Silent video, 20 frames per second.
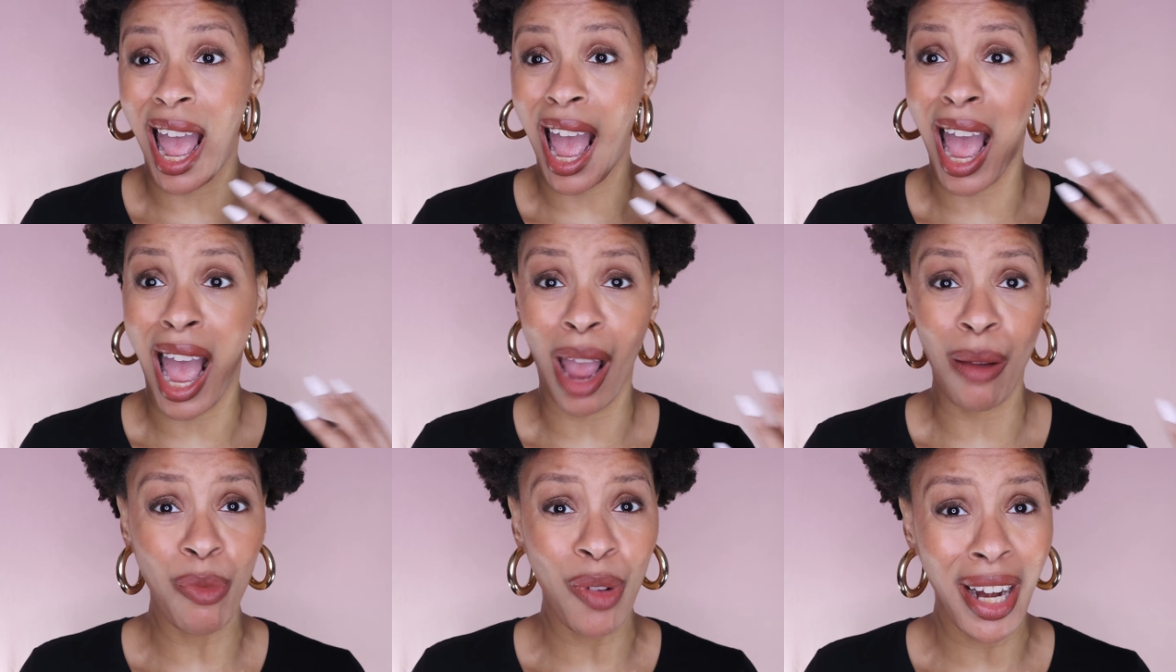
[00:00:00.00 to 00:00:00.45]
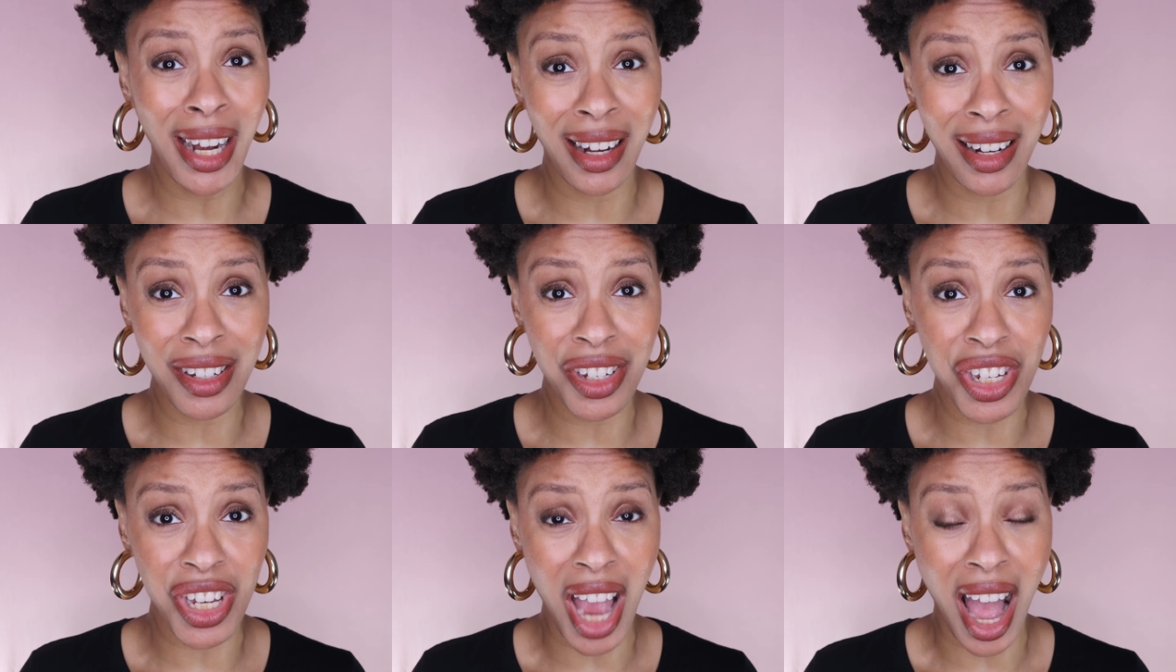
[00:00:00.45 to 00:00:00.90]
I'm ready
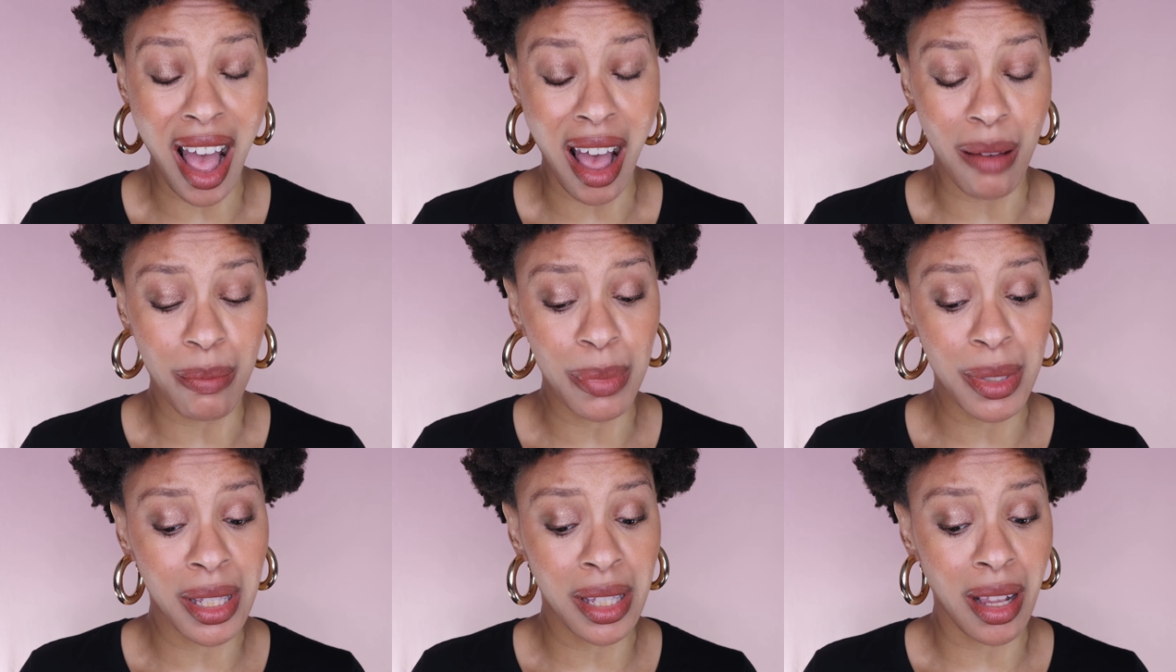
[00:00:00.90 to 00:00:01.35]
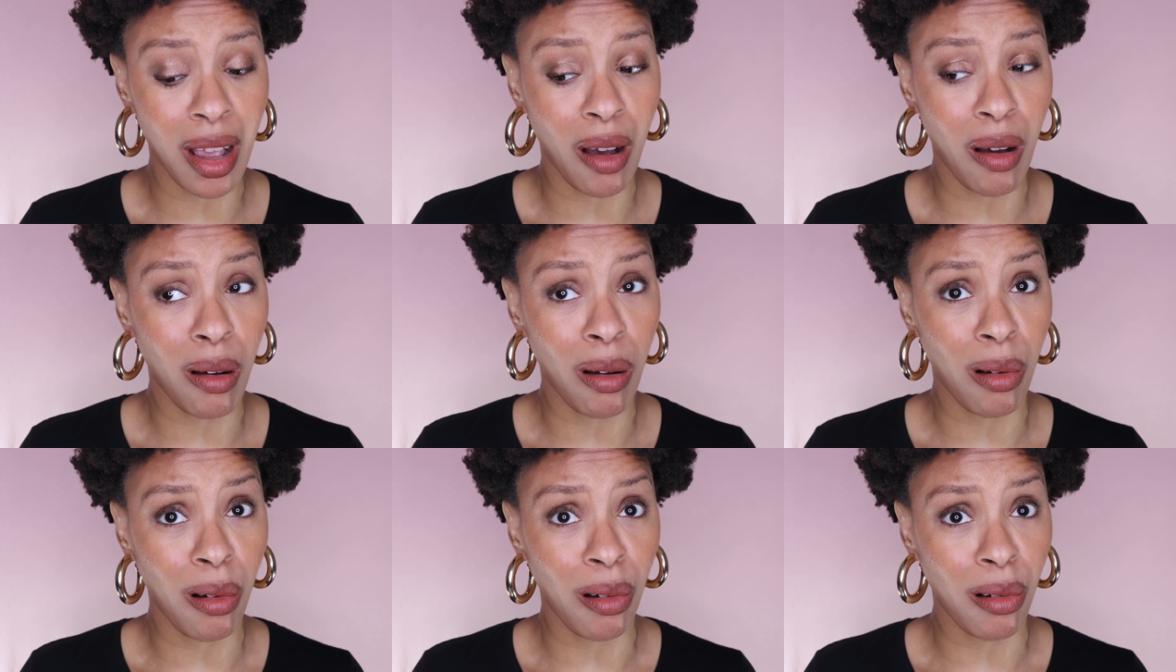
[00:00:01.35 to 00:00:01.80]
to shop,
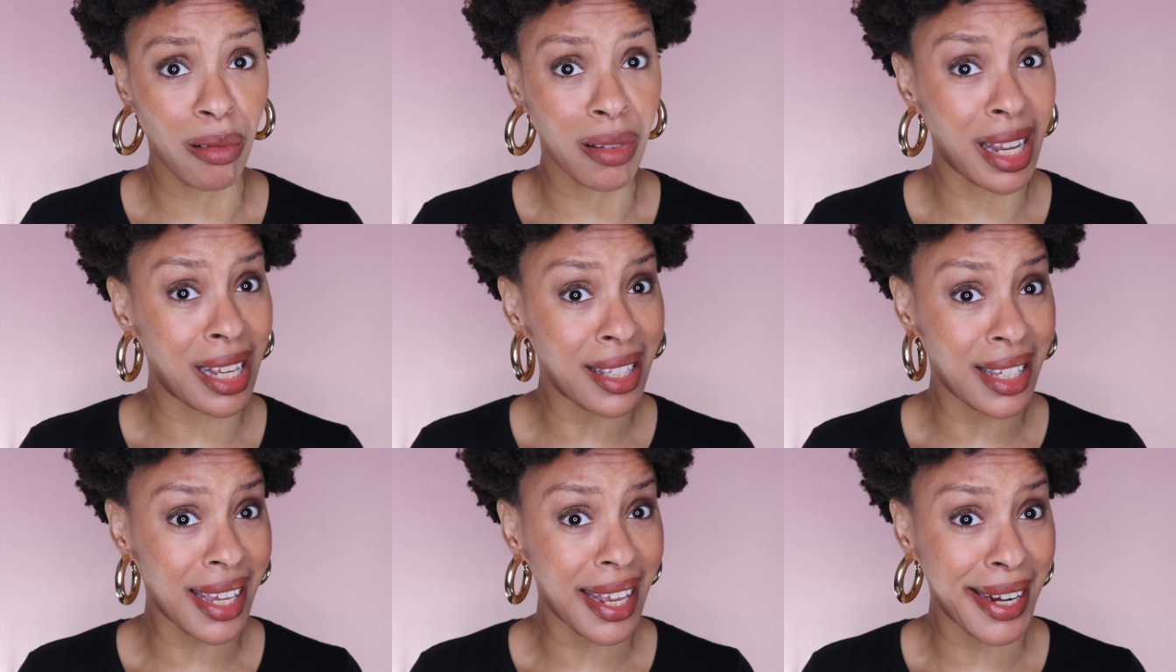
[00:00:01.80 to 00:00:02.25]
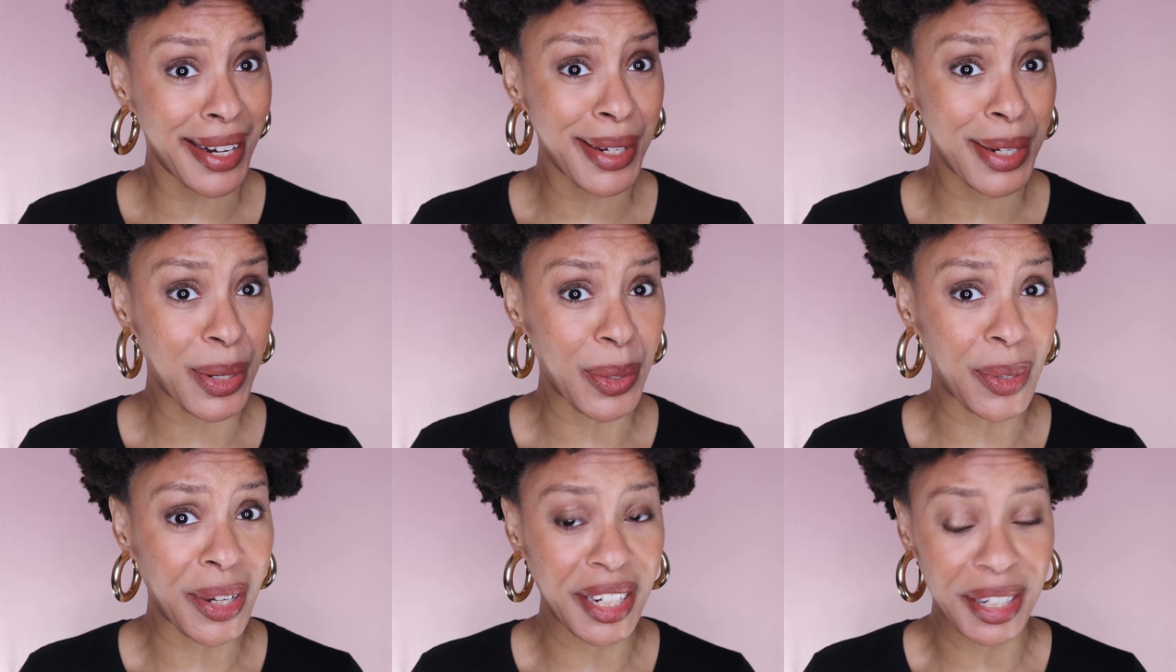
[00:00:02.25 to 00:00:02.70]
so let's get
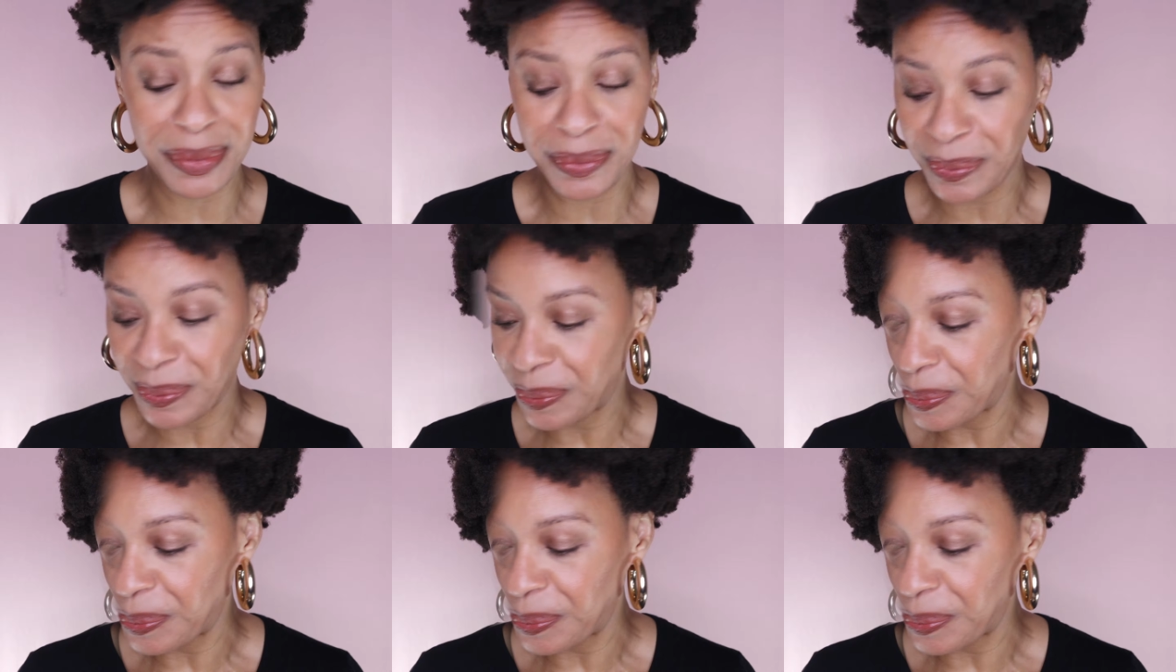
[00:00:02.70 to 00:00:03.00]
into it.